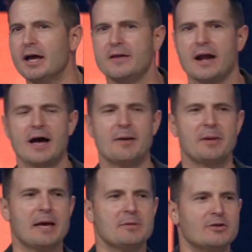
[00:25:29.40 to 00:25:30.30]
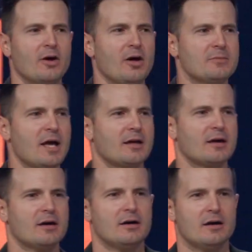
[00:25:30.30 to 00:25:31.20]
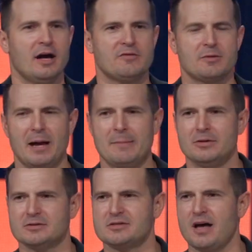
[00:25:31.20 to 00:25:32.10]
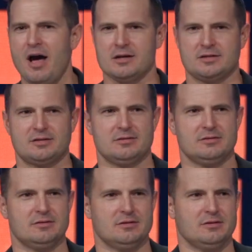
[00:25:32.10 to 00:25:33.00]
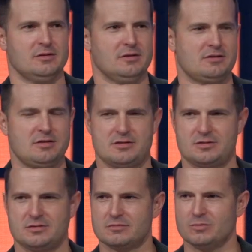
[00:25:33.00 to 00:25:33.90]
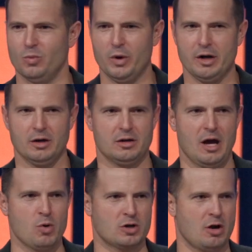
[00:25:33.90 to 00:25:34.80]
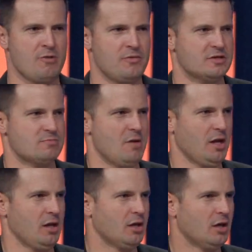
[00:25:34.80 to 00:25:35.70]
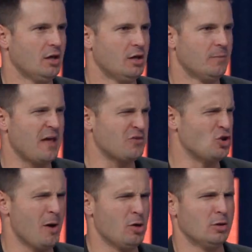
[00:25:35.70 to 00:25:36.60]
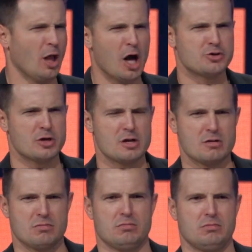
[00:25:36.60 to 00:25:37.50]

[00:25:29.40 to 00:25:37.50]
then I became an adult, I'm like, I have to buy my own socks? This is weird. I worked hard for this money. I have to do my own laundry. I